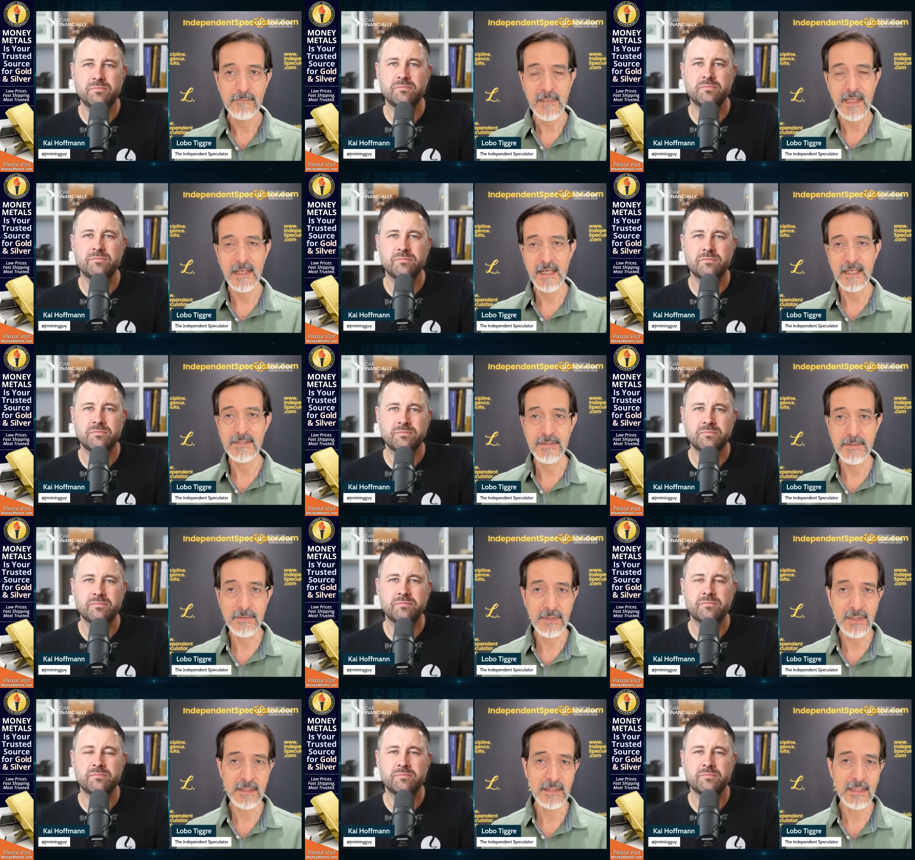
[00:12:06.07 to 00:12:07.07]
Speaker 1: And I do
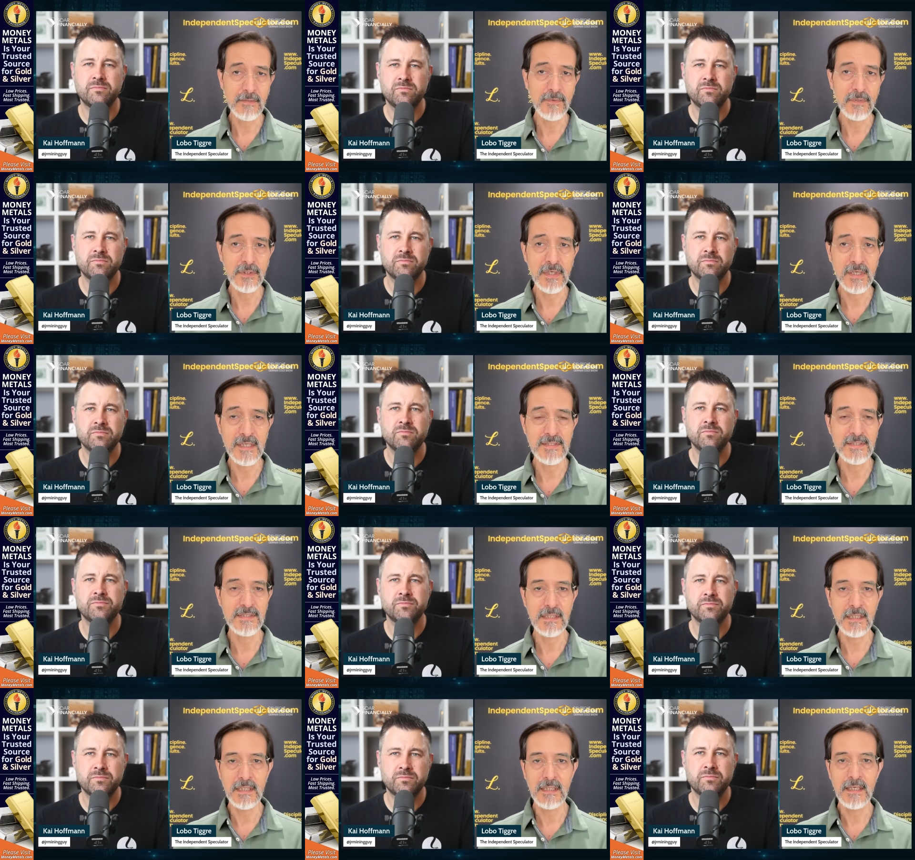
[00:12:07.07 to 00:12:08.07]
think that we're going to
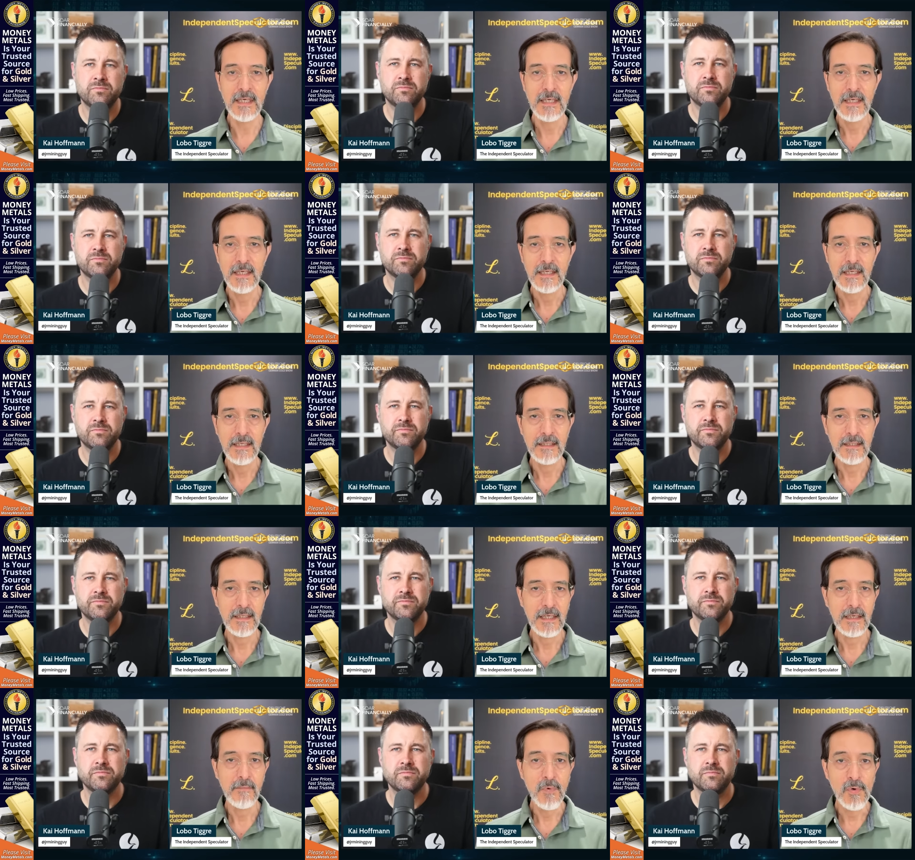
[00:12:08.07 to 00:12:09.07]
see
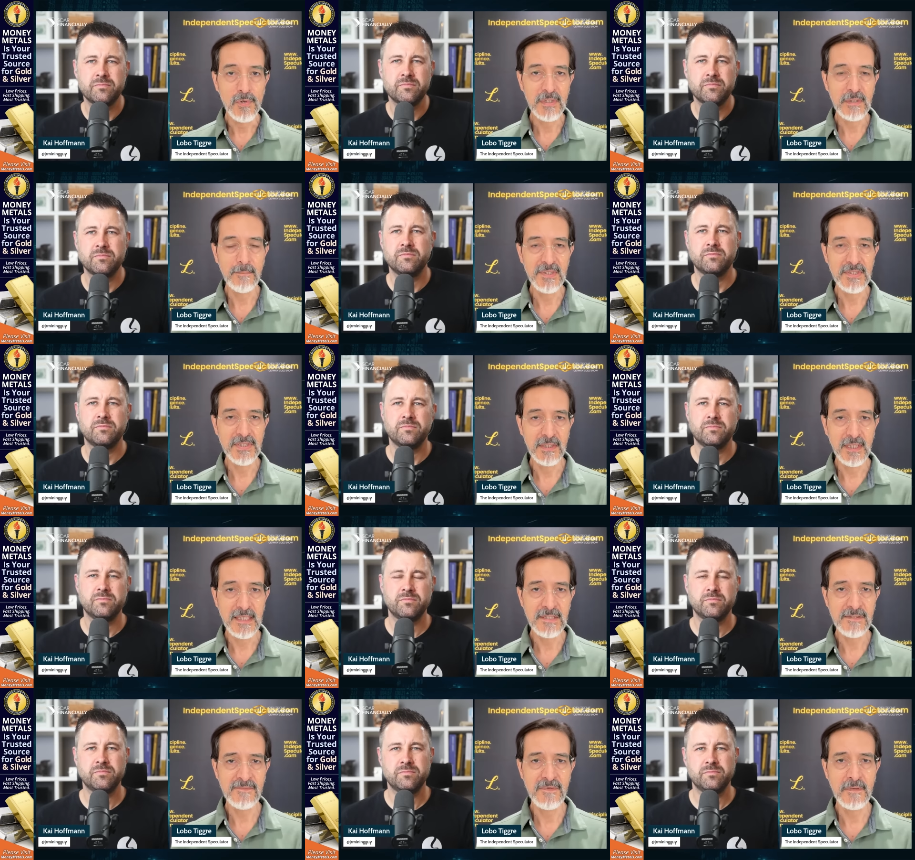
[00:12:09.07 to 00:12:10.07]
uh, more
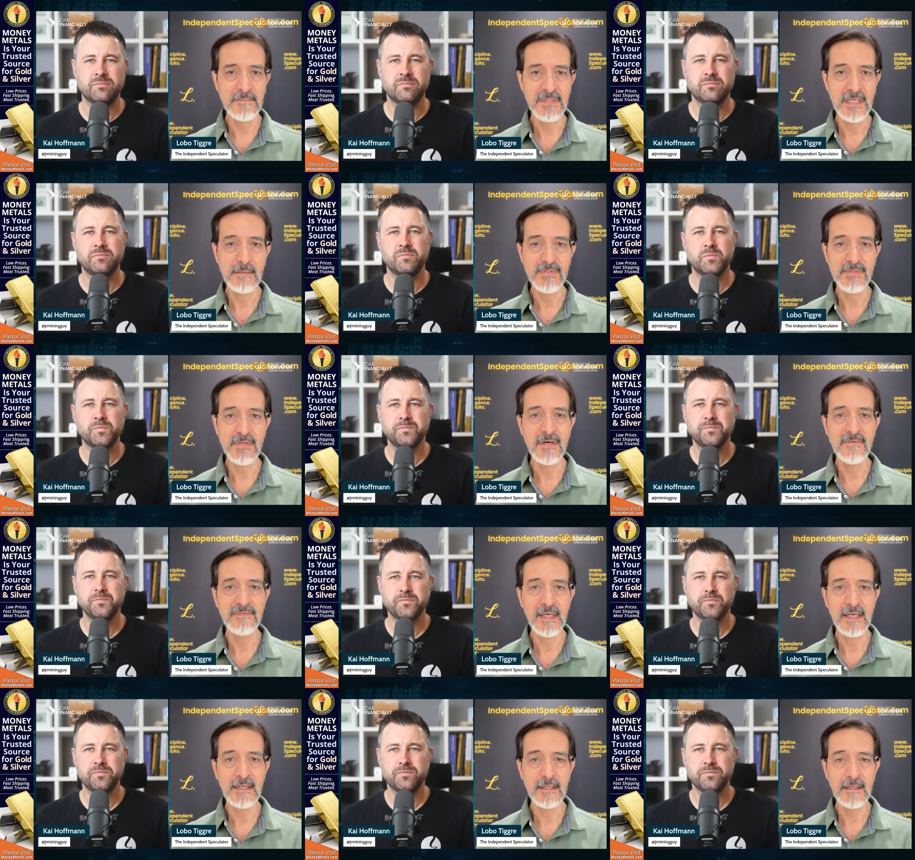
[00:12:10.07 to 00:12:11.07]
capitulation from team soft
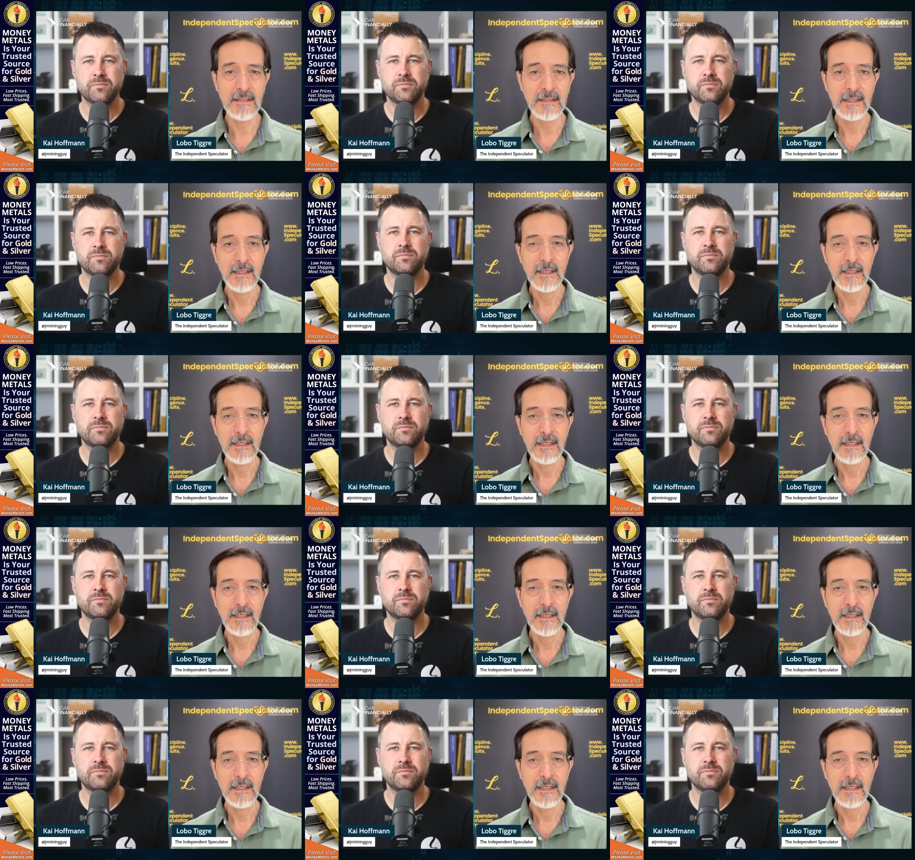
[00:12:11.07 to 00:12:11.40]
landing.